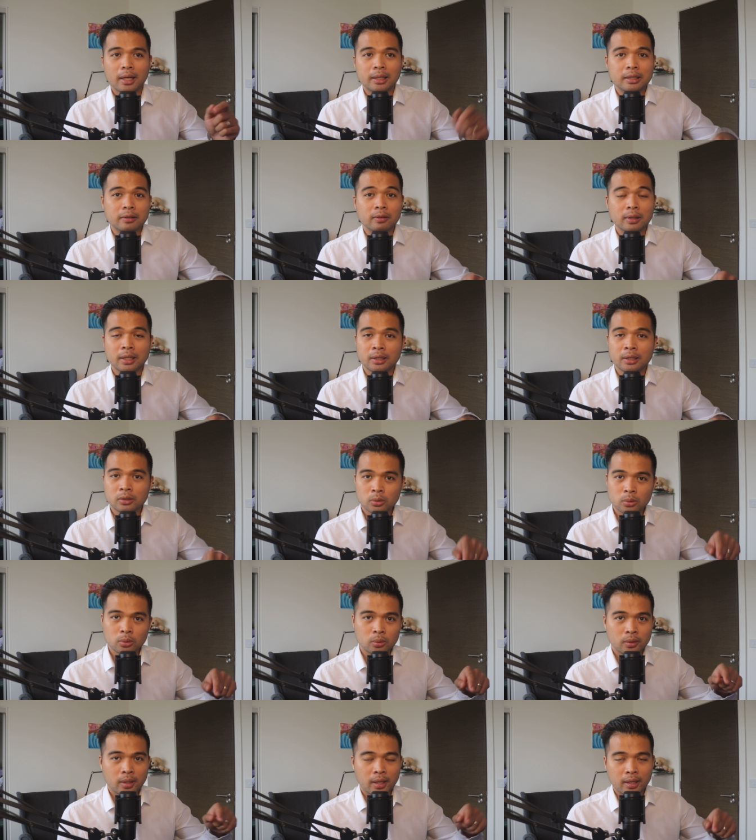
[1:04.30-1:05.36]
I'll leave a link
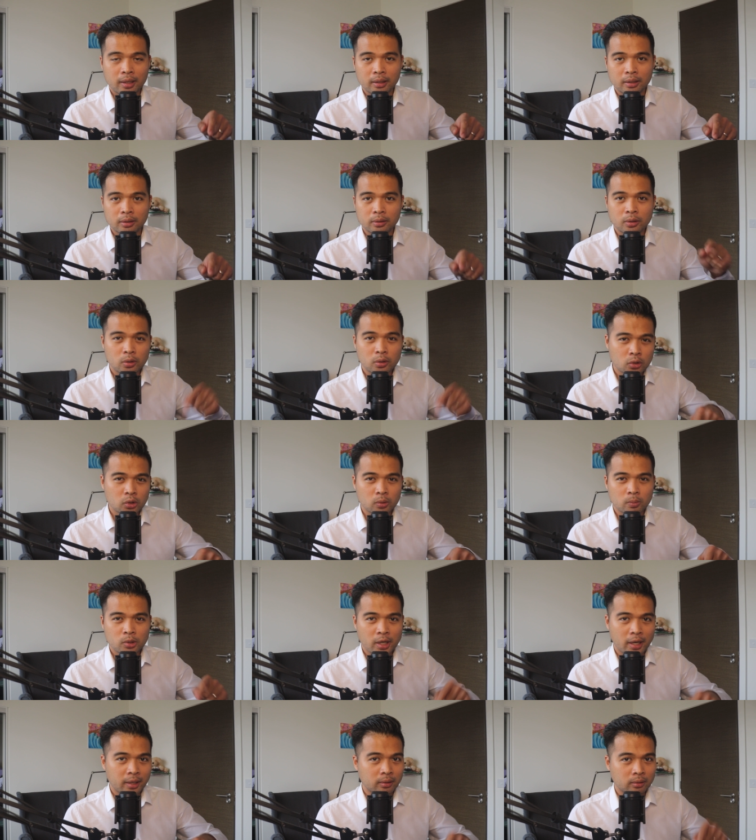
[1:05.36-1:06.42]
to their YouTube
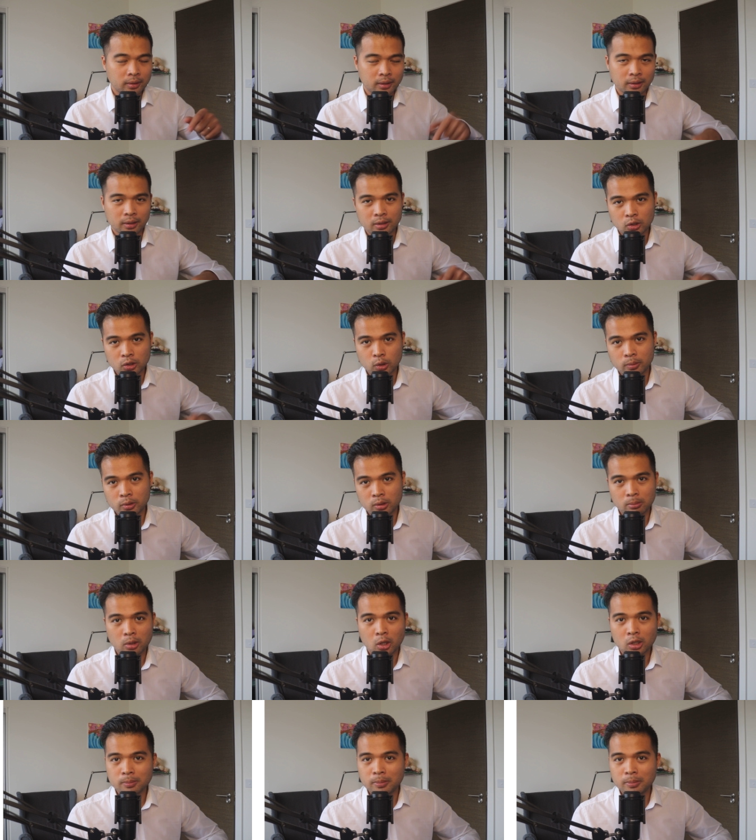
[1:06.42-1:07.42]
channel in the description box